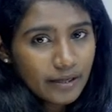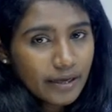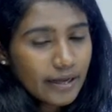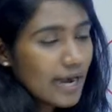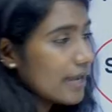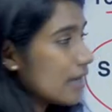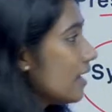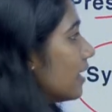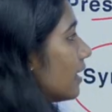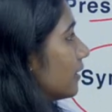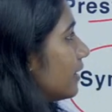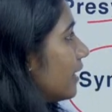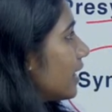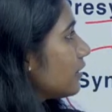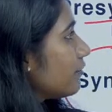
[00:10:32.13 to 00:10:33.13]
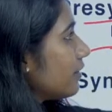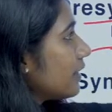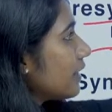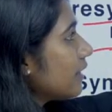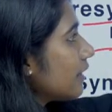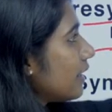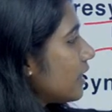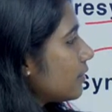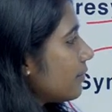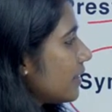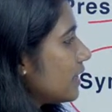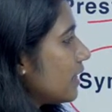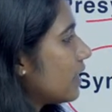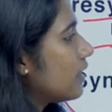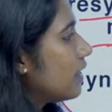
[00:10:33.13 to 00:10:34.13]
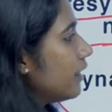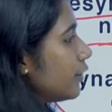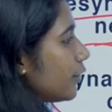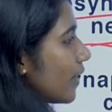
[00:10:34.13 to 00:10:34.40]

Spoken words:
Right. These, within these vesicles,